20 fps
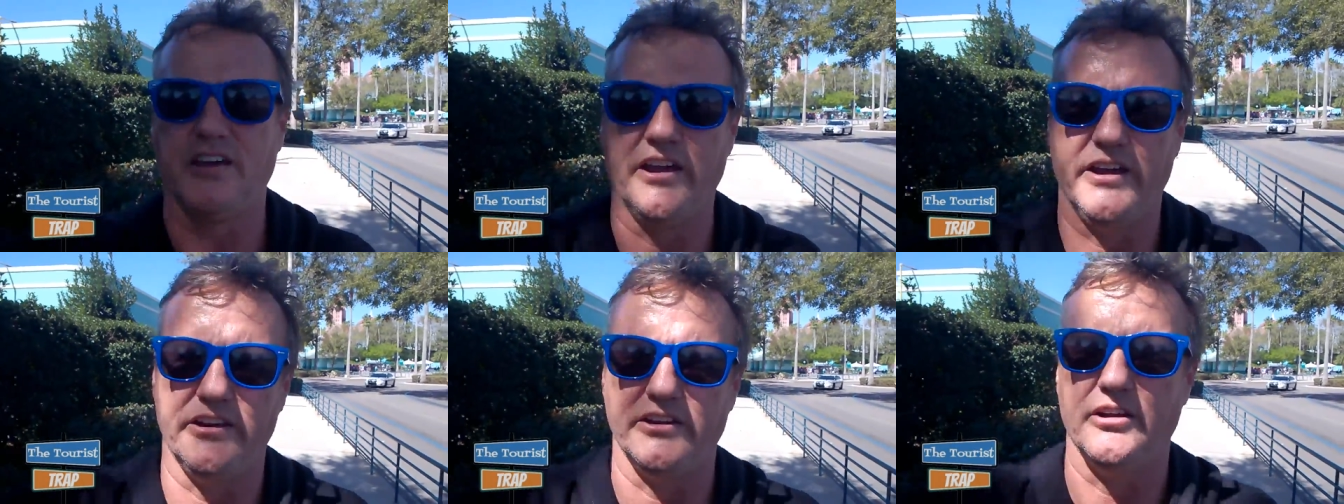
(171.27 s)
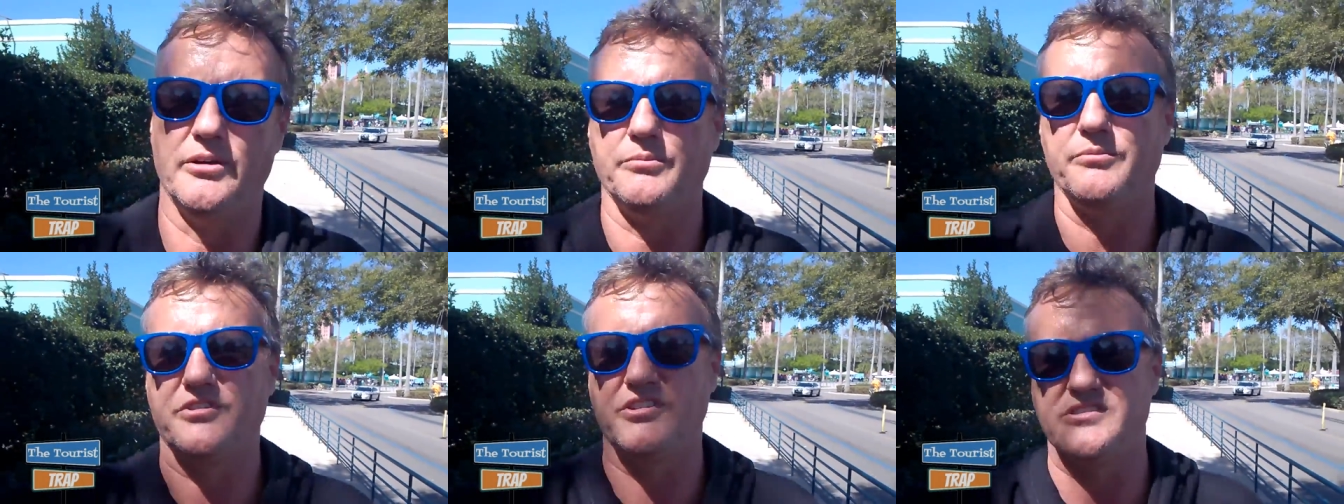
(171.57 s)

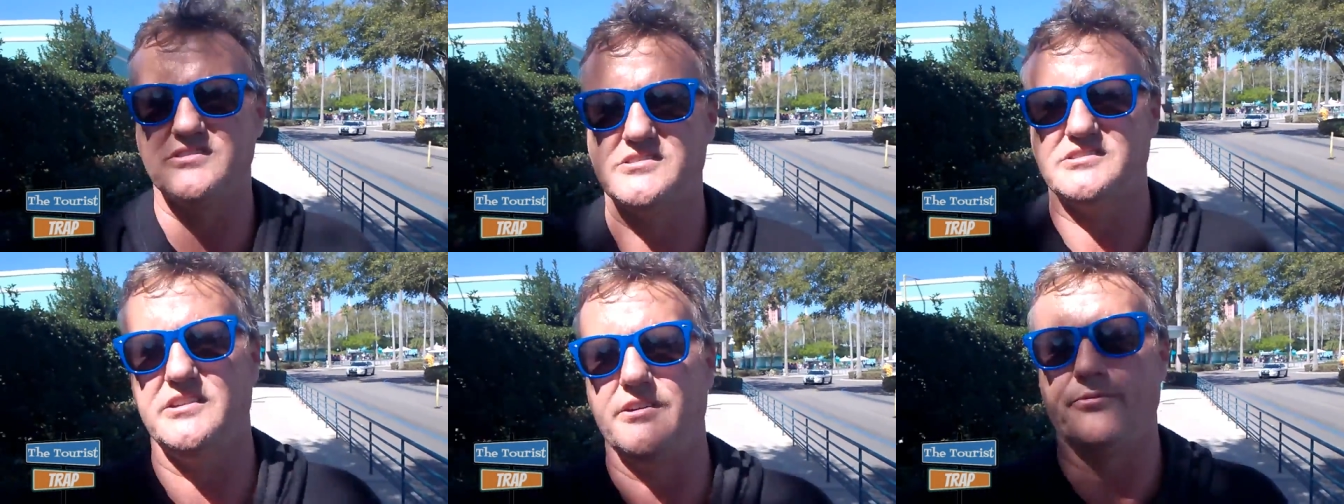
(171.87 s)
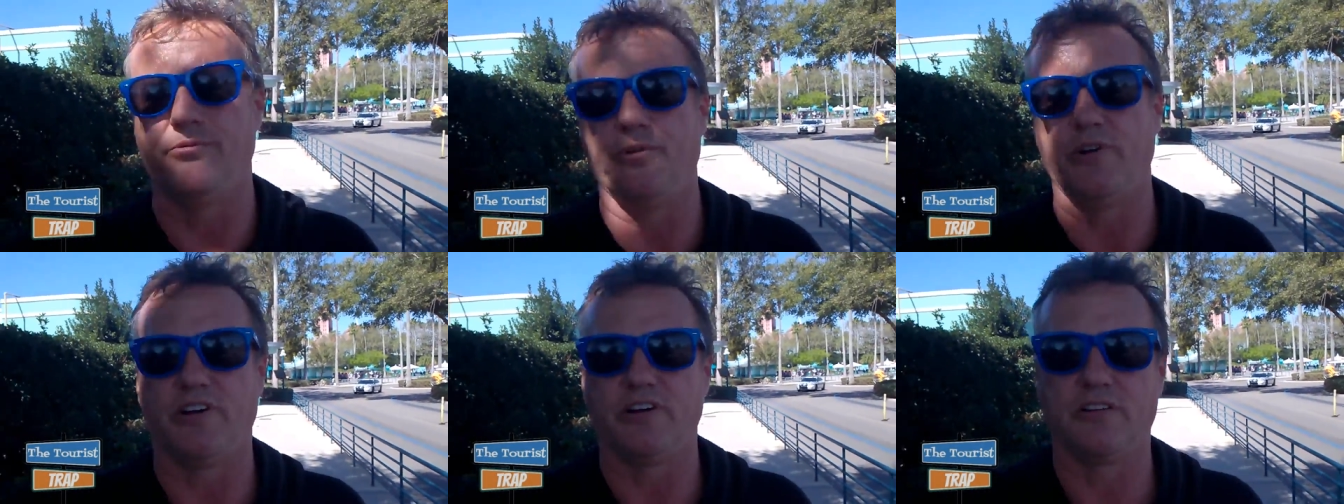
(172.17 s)
Kingdom to see
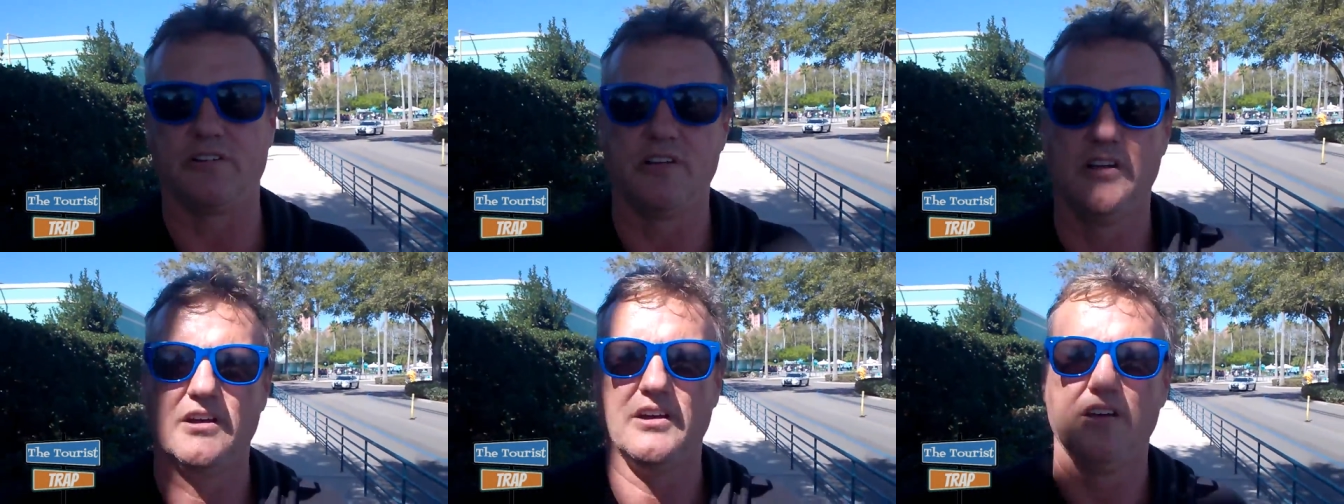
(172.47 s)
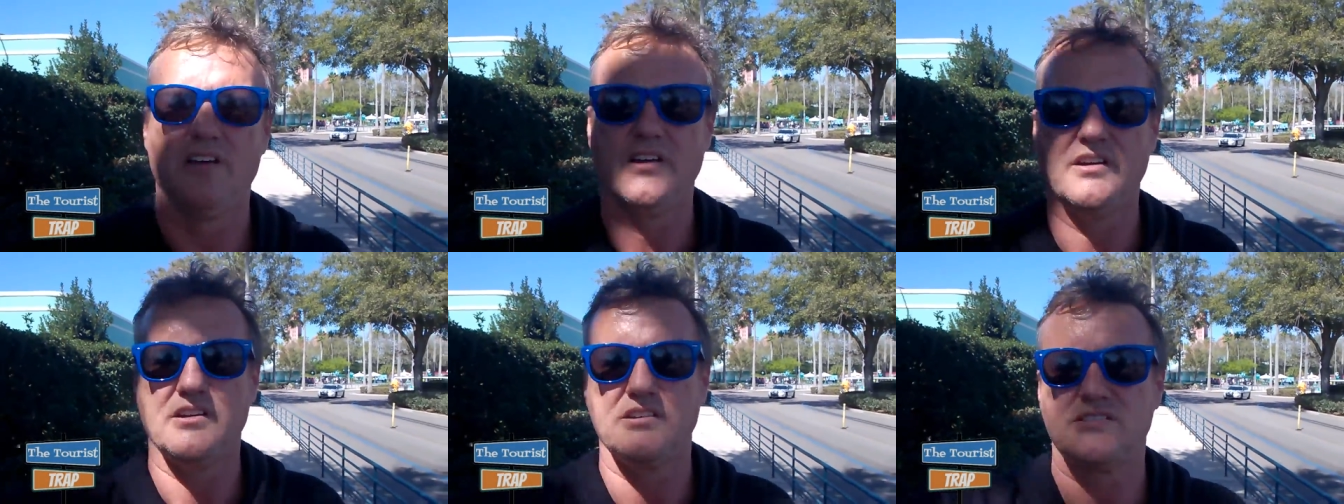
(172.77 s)
if we
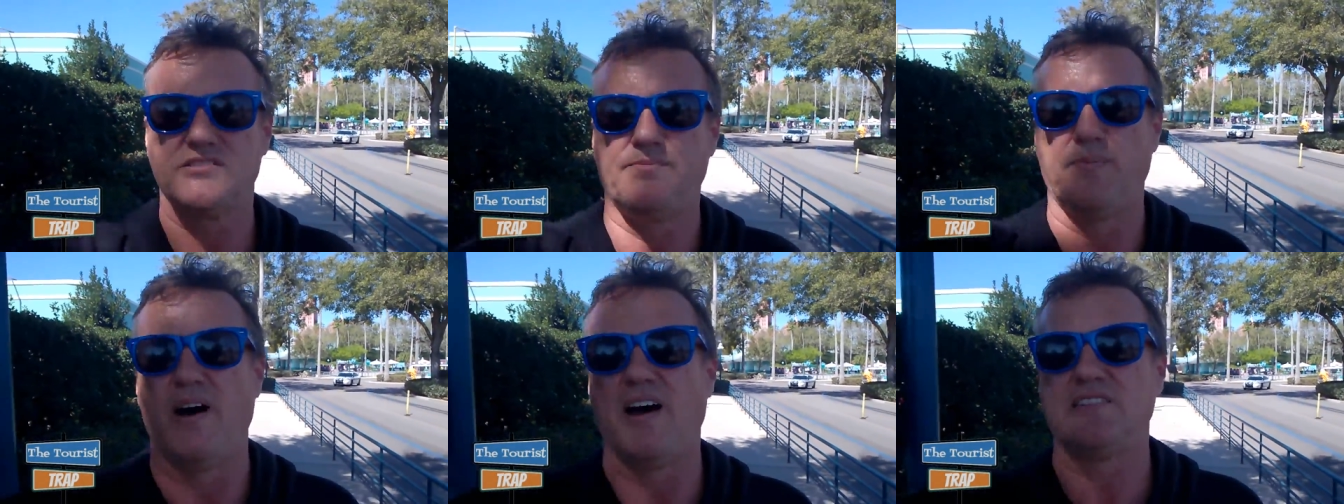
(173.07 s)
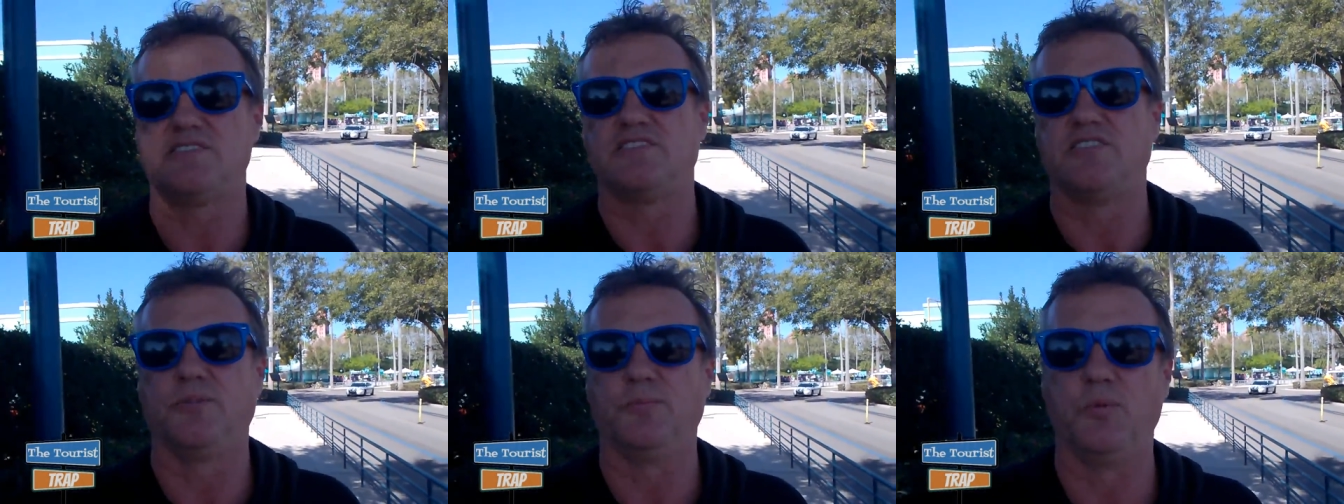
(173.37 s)
can
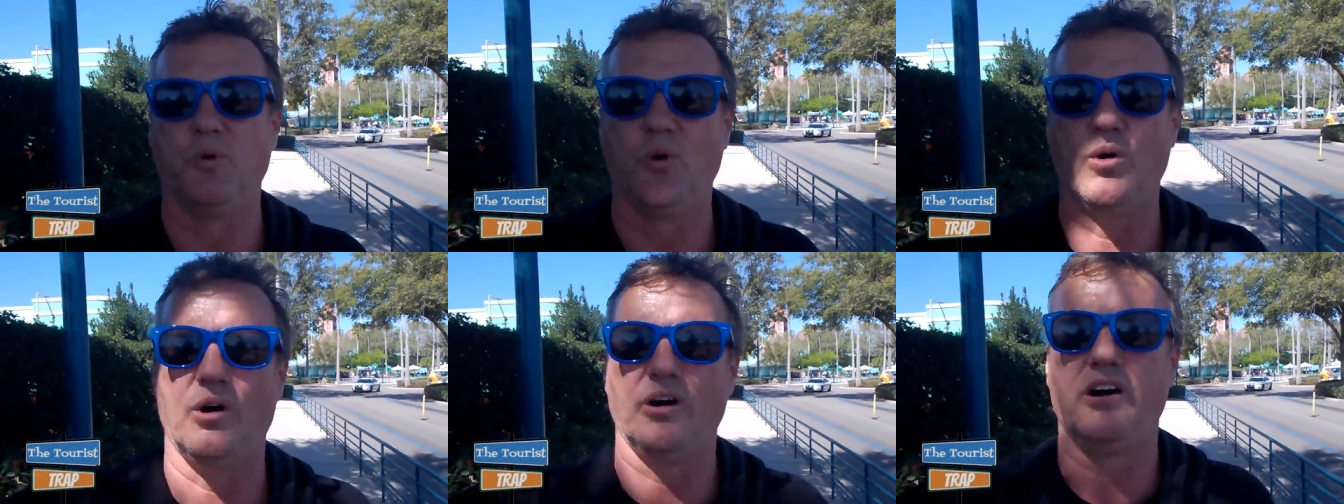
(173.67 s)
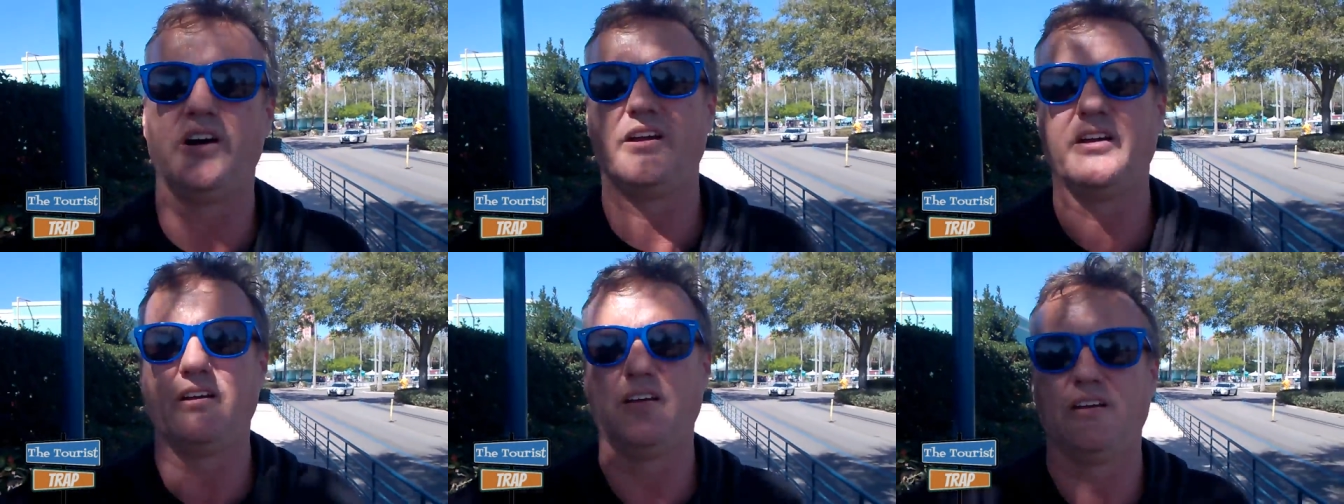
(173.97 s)
spot some
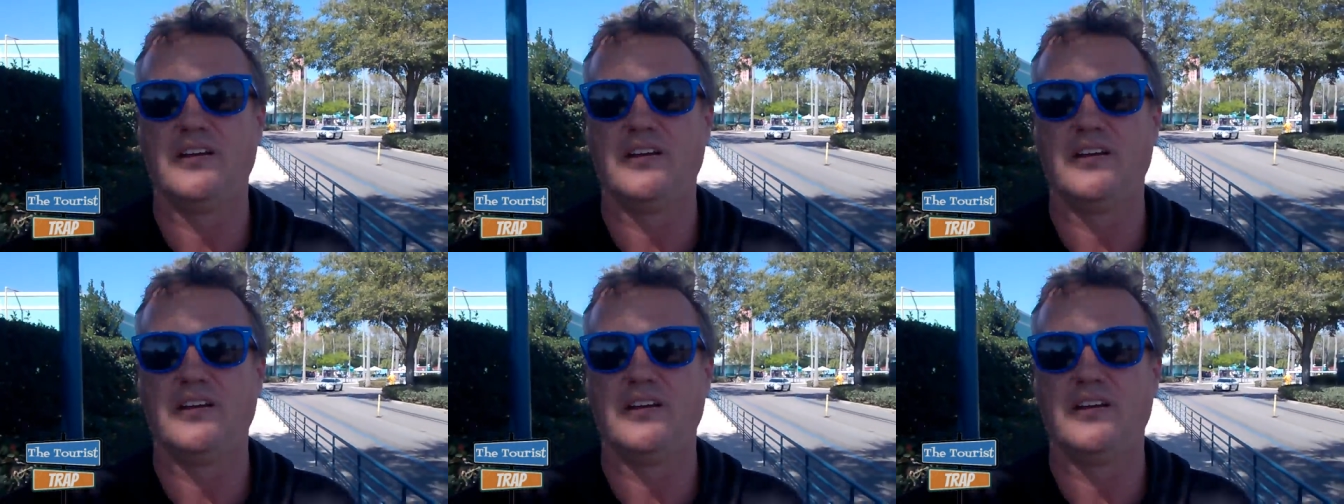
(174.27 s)
more